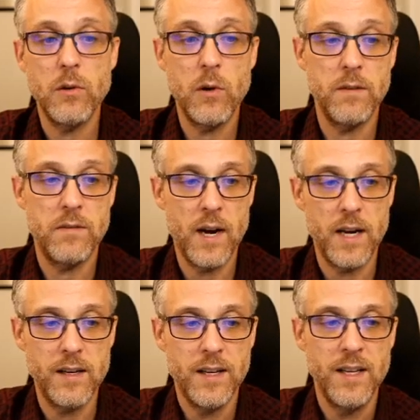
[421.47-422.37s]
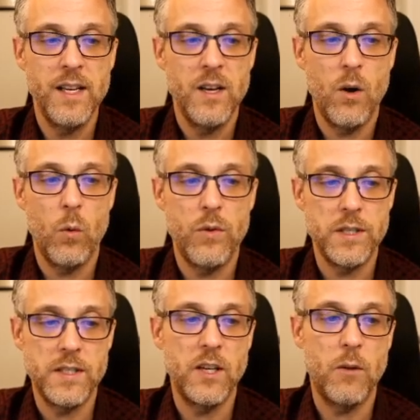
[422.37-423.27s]
you're going to find the
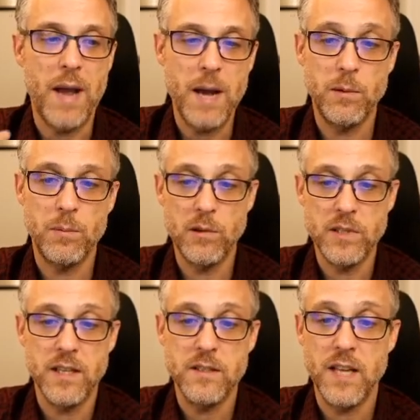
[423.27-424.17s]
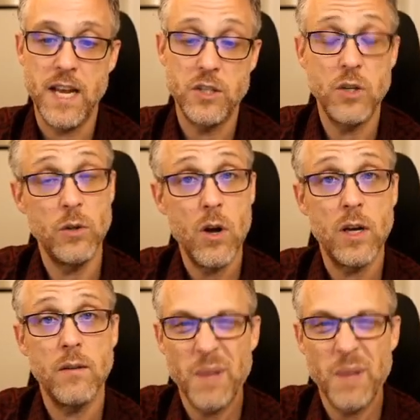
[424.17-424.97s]
single mapper process takes too long.